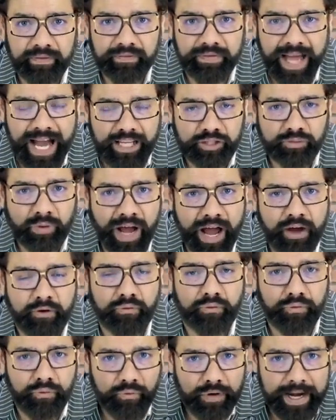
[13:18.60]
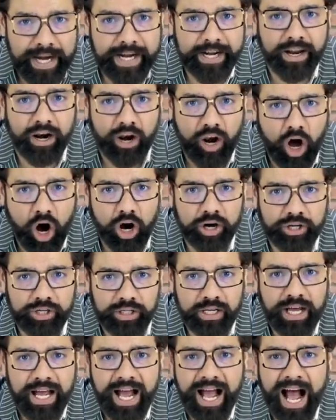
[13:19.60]
That's why I read a lot.
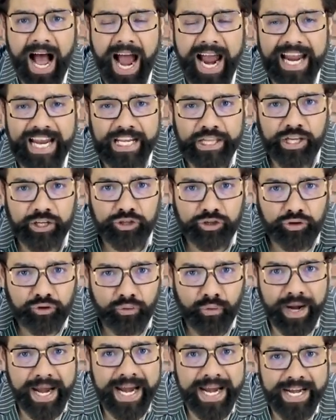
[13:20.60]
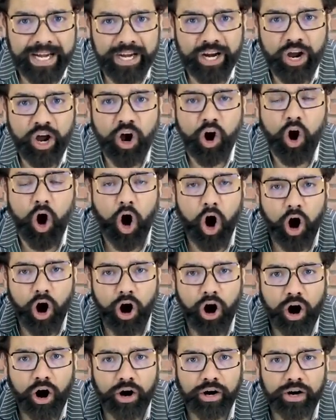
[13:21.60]
I either train
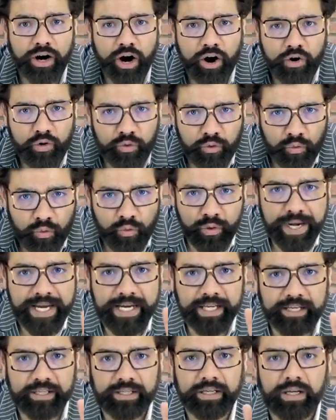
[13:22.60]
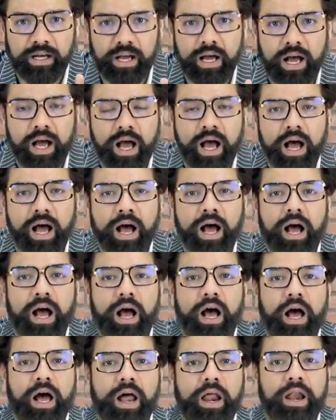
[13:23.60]
or read.
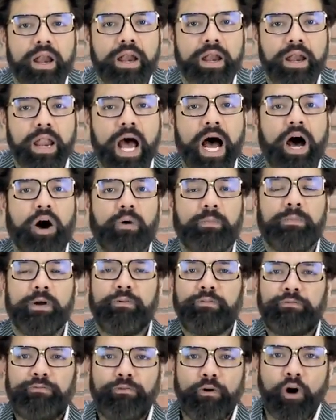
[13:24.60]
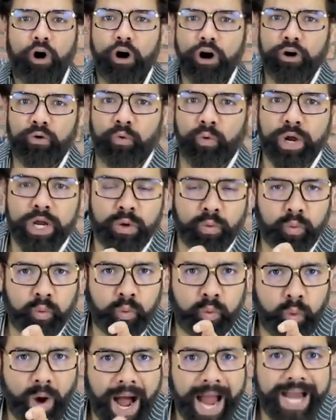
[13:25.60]
Now, before we
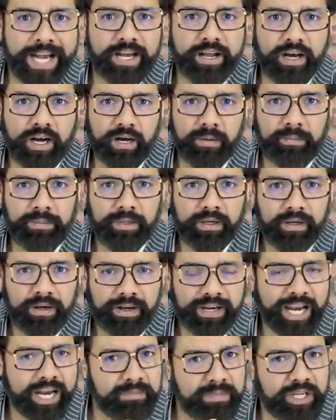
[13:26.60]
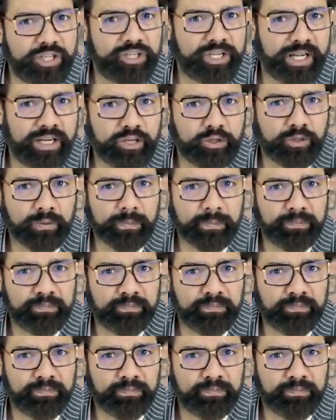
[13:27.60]
wind up, let me tell you,